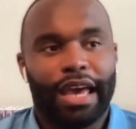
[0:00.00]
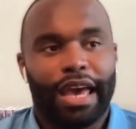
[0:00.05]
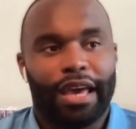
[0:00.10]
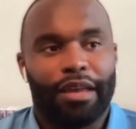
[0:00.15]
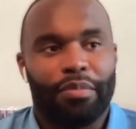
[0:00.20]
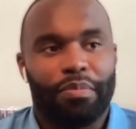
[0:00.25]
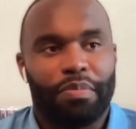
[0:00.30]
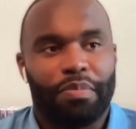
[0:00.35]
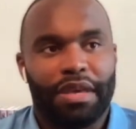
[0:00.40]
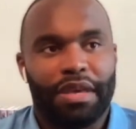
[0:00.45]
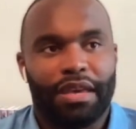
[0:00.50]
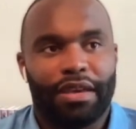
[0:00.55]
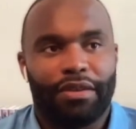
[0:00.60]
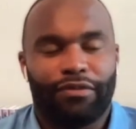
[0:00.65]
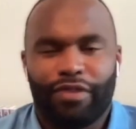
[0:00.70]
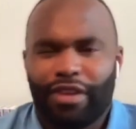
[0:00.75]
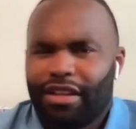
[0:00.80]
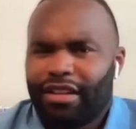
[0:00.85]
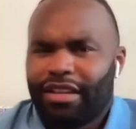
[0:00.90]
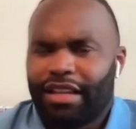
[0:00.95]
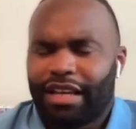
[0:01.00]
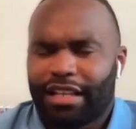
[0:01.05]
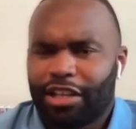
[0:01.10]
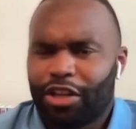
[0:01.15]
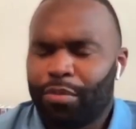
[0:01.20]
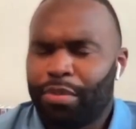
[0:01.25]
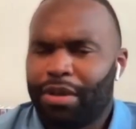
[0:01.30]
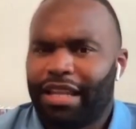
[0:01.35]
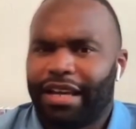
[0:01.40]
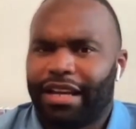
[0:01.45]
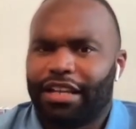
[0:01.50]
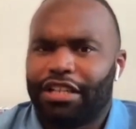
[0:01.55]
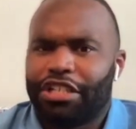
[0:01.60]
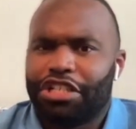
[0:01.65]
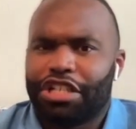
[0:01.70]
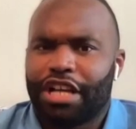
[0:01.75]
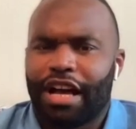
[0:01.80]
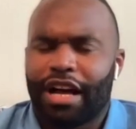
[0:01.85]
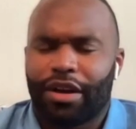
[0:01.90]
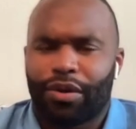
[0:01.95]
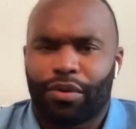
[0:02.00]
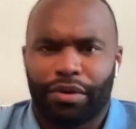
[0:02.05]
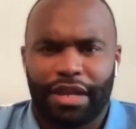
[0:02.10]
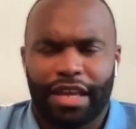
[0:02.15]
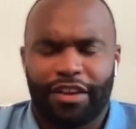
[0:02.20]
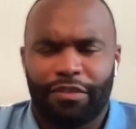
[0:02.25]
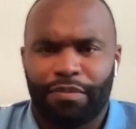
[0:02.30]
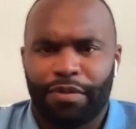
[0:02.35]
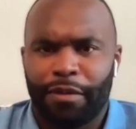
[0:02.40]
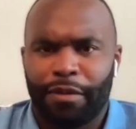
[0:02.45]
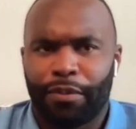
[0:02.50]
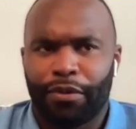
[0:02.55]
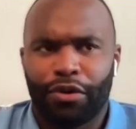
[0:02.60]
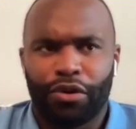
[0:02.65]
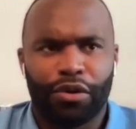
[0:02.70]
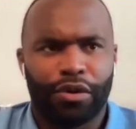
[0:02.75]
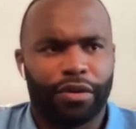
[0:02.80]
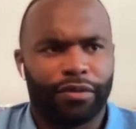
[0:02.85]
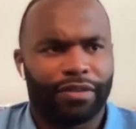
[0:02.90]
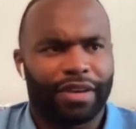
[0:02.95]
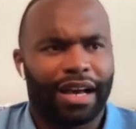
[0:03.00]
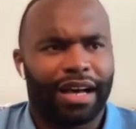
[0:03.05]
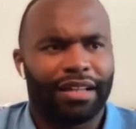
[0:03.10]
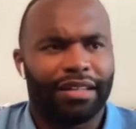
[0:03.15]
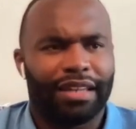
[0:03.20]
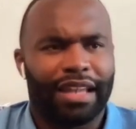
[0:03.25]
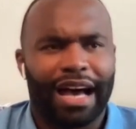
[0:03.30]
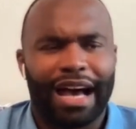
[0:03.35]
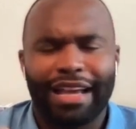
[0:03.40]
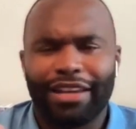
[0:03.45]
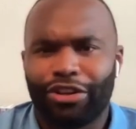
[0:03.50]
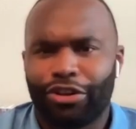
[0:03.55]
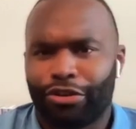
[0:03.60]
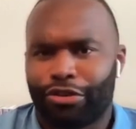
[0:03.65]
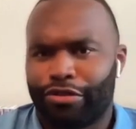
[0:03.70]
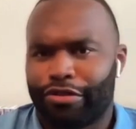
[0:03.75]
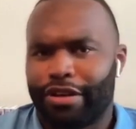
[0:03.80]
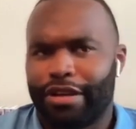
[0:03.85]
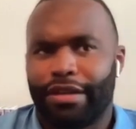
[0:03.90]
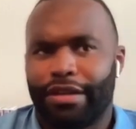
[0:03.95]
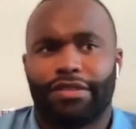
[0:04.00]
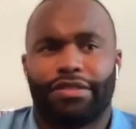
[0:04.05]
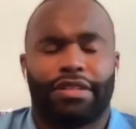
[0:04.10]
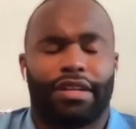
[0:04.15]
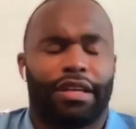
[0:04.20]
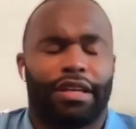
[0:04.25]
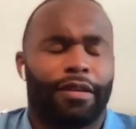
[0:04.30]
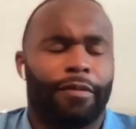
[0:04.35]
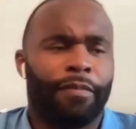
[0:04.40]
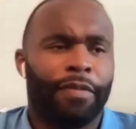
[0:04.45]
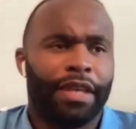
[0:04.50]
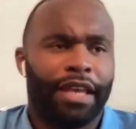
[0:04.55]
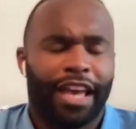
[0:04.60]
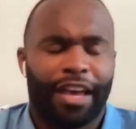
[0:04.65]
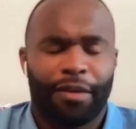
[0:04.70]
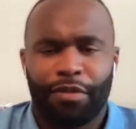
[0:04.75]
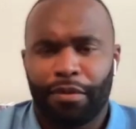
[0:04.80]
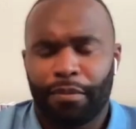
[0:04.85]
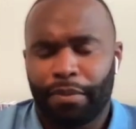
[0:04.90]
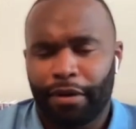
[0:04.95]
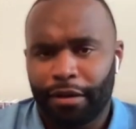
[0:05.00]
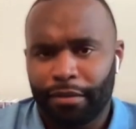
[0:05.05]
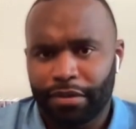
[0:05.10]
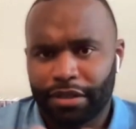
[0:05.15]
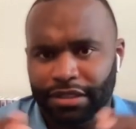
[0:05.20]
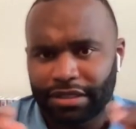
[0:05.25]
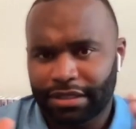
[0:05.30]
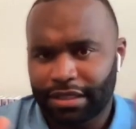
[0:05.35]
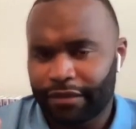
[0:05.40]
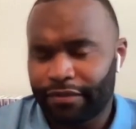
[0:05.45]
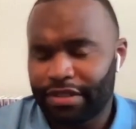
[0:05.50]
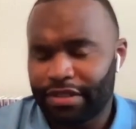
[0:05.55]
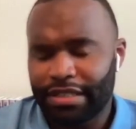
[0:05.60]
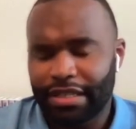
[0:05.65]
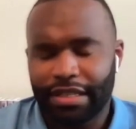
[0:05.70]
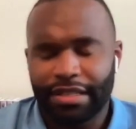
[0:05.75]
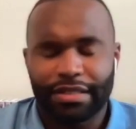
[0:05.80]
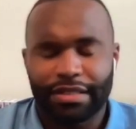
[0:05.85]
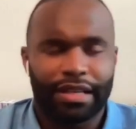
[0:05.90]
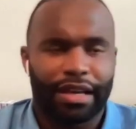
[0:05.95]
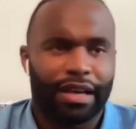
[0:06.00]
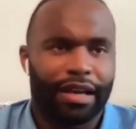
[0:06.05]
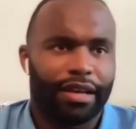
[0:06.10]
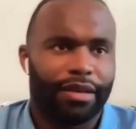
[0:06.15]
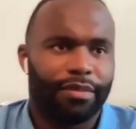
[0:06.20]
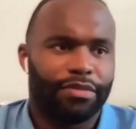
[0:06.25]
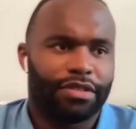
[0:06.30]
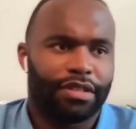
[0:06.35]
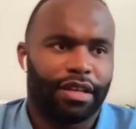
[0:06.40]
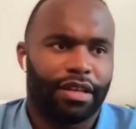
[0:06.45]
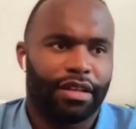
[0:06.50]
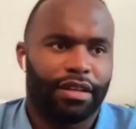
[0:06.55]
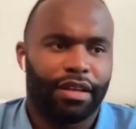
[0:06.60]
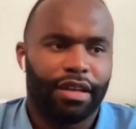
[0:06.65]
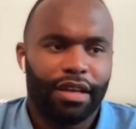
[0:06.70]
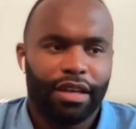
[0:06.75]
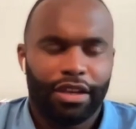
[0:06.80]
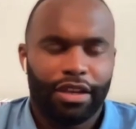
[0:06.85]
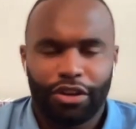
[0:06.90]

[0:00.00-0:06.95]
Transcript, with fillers: and feeling like a little bit like a jock when you have people who have got 9 degrees and have been published 17 times and,